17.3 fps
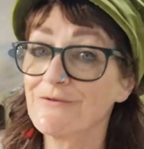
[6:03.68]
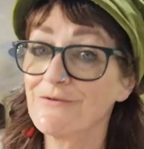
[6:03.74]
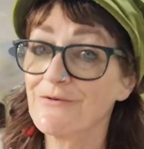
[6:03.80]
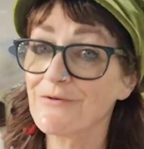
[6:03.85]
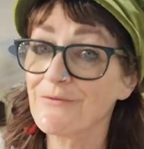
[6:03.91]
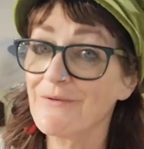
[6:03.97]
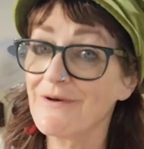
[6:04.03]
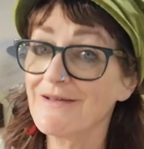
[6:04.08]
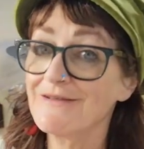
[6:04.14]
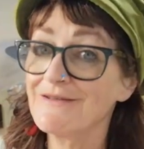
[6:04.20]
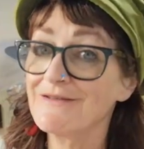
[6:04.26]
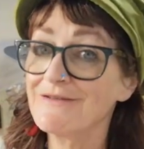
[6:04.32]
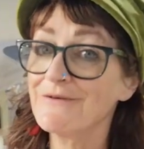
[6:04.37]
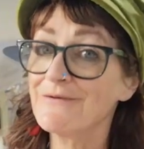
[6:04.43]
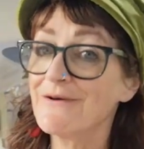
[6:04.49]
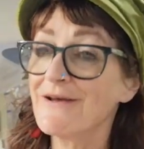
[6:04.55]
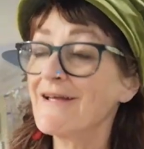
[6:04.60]
is not the way to
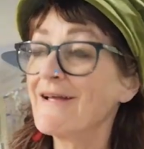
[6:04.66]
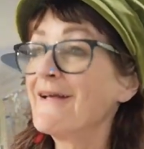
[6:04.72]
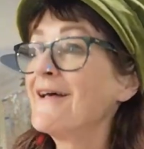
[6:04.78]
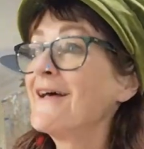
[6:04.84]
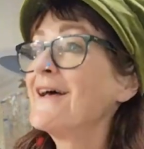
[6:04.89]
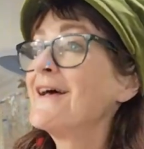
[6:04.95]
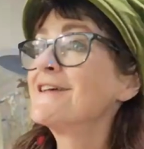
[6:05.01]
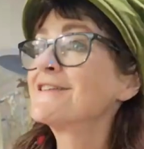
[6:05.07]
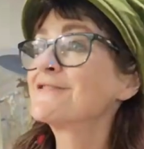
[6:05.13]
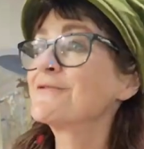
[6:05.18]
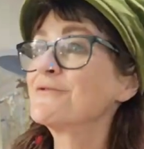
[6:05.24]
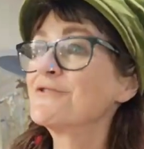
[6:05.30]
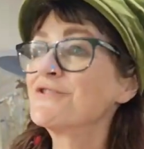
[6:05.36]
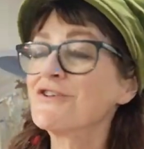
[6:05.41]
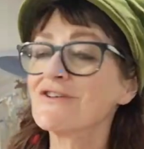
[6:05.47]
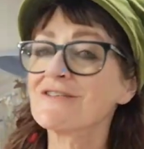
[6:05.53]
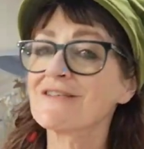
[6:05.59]
do it. So
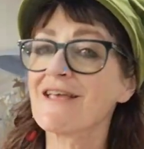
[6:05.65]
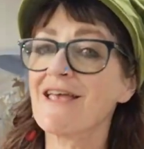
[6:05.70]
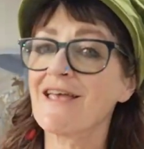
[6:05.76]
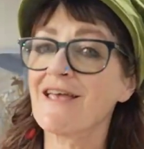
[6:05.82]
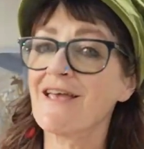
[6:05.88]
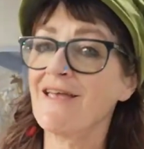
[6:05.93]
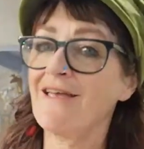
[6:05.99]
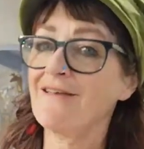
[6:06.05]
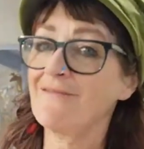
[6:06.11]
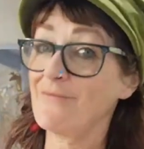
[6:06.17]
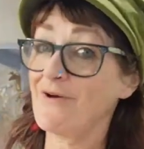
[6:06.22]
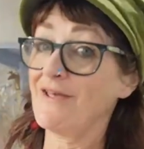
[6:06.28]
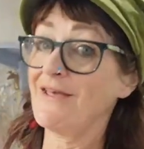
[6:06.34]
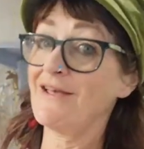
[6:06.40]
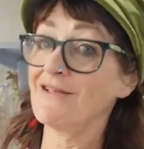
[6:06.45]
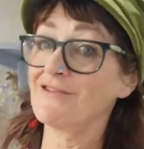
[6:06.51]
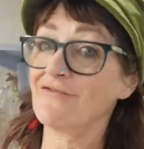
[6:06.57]
I'm just getting my
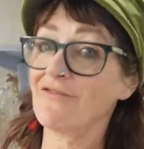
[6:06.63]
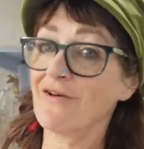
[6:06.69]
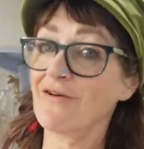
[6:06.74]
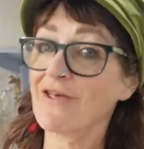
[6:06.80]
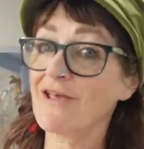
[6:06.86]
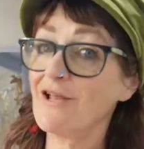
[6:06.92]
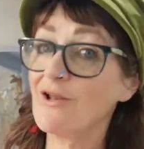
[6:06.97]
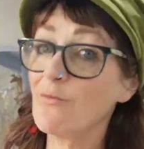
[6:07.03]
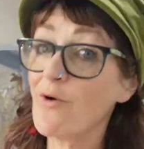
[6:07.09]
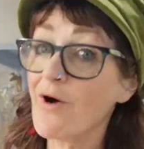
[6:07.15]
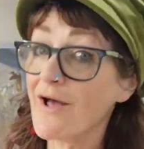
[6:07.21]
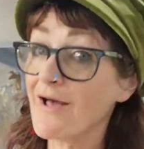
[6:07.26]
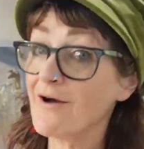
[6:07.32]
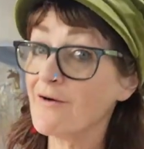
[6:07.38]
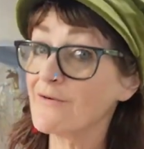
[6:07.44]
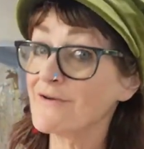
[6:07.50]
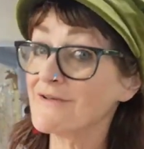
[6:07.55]
head around kilowatt
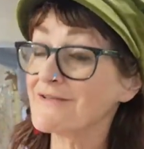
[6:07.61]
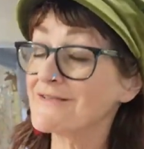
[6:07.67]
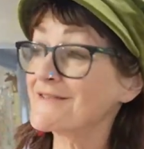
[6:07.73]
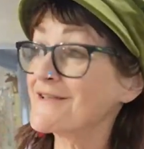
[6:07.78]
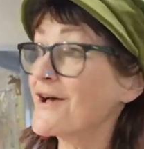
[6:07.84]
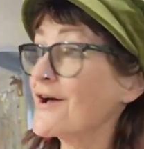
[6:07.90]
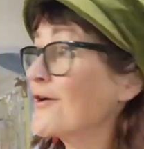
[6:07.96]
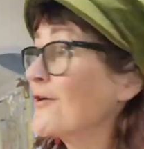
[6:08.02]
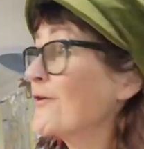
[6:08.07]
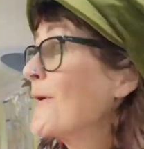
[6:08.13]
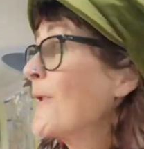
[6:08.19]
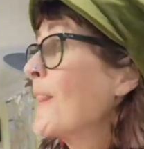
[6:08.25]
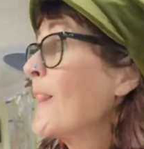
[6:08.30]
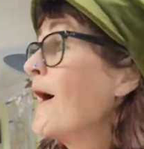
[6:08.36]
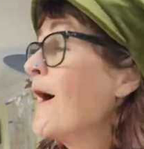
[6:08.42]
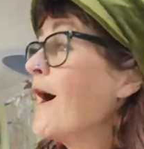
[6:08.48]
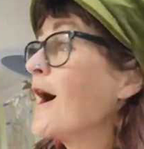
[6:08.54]
hours. So
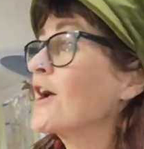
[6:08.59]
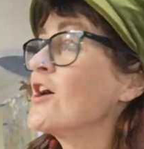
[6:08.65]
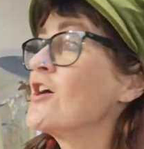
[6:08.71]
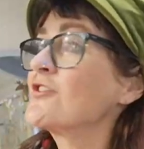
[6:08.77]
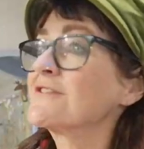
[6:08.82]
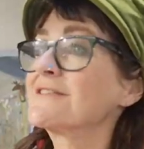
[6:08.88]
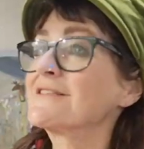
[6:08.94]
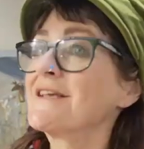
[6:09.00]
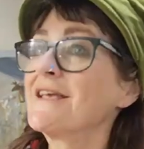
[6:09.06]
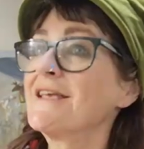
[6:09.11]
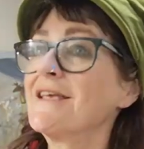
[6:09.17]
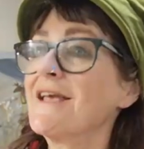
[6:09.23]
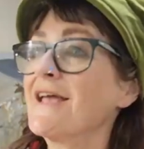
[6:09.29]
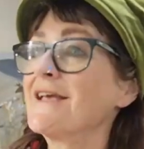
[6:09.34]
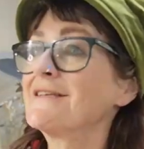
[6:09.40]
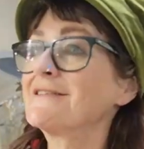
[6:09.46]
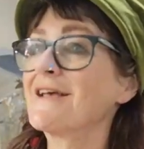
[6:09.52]
I can't say
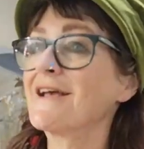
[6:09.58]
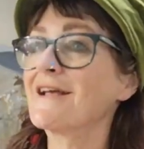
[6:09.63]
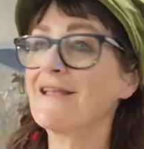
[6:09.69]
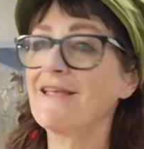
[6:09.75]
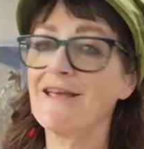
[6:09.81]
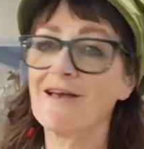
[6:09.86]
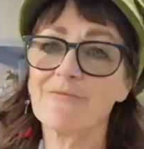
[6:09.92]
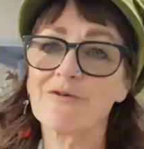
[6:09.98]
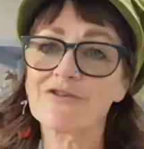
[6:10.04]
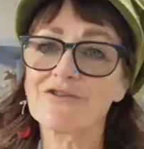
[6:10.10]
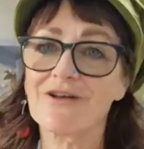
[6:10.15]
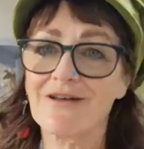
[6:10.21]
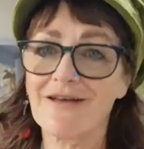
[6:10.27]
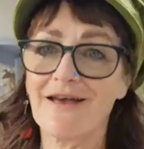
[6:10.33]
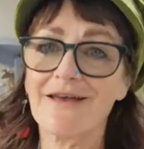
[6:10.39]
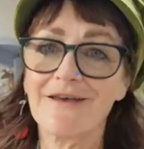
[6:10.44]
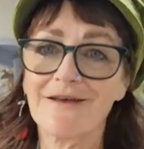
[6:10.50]
yet exactly how much a
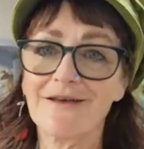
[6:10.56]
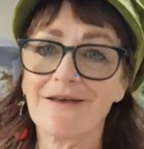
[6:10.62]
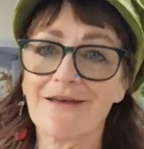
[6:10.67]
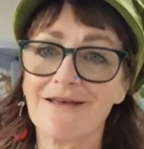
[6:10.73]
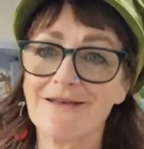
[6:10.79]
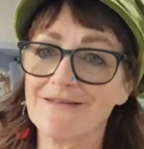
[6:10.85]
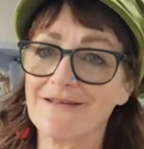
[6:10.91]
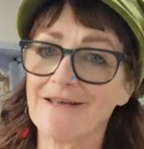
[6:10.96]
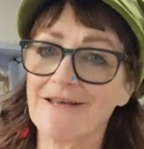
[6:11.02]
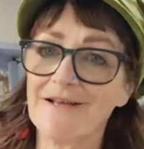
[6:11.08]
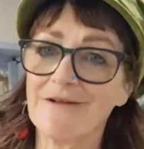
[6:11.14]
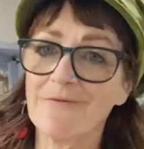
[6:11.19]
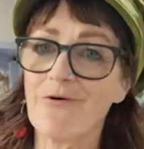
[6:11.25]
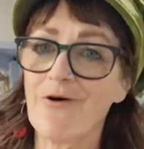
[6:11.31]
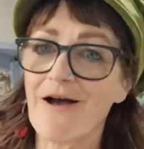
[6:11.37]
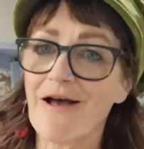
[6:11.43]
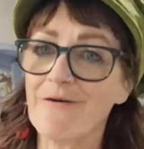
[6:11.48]
cake is in
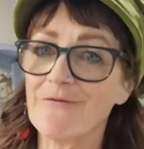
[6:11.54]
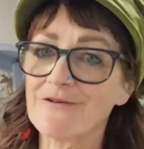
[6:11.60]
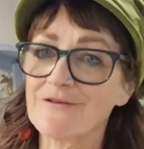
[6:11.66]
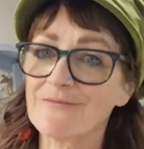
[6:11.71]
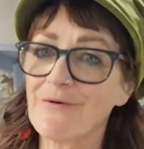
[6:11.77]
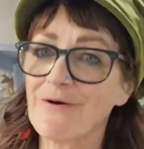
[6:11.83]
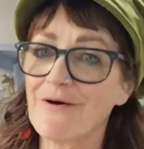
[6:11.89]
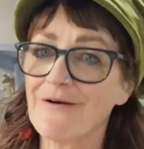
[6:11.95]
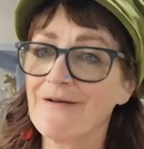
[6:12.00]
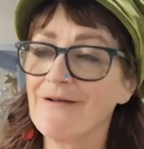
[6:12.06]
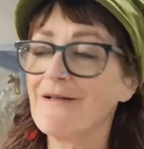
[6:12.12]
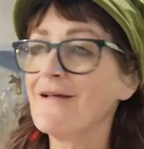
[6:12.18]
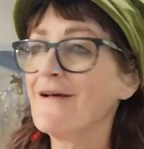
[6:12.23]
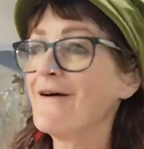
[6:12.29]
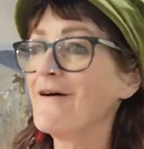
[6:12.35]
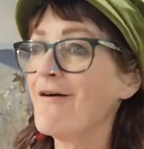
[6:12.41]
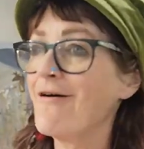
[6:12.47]
kilowatt hours, but
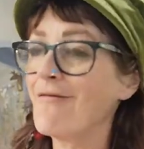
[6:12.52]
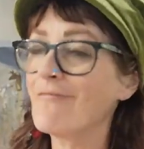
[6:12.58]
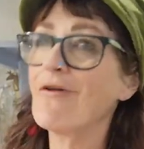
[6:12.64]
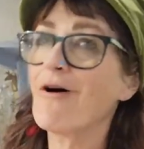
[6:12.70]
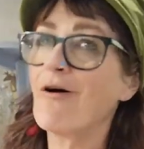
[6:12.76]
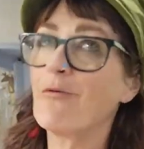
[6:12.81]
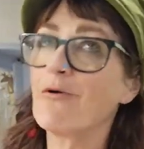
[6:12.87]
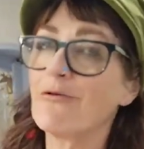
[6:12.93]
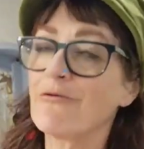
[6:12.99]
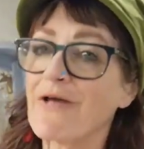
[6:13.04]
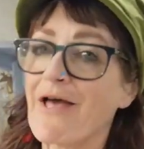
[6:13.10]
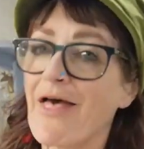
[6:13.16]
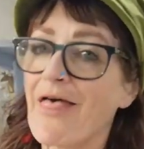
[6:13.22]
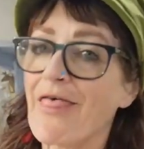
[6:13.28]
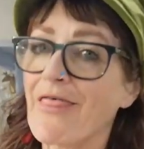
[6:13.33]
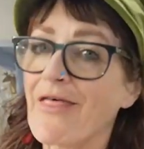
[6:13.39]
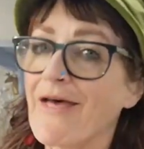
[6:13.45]
I will
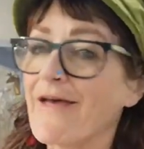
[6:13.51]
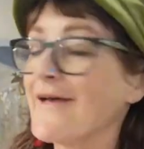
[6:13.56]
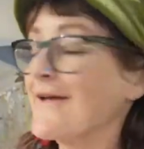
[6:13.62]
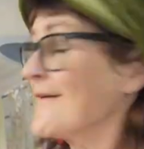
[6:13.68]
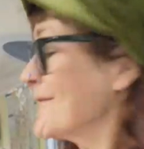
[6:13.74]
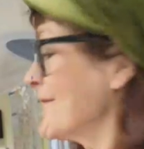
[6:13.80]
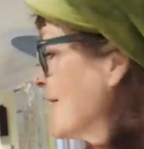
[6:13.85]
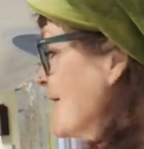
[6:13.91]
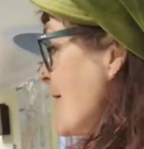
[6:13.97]
get there.